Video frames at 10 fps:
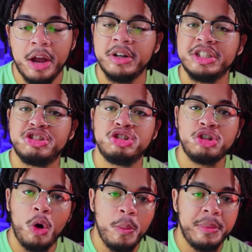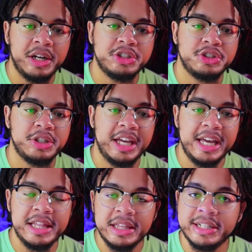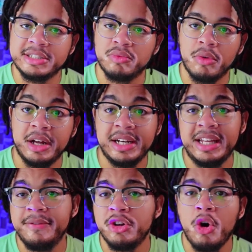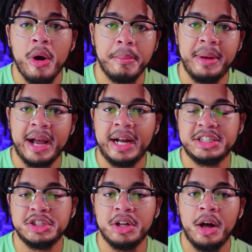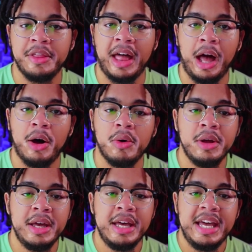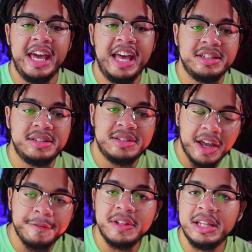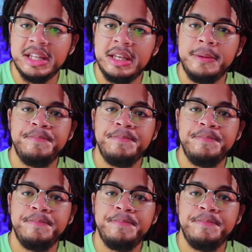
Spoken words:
is so much in this run, and even going back, I saw how it definitely